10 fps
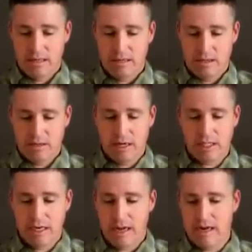the
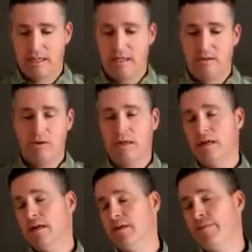stretching action going
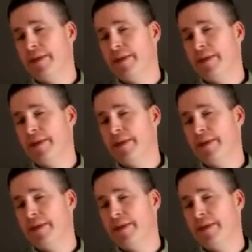on,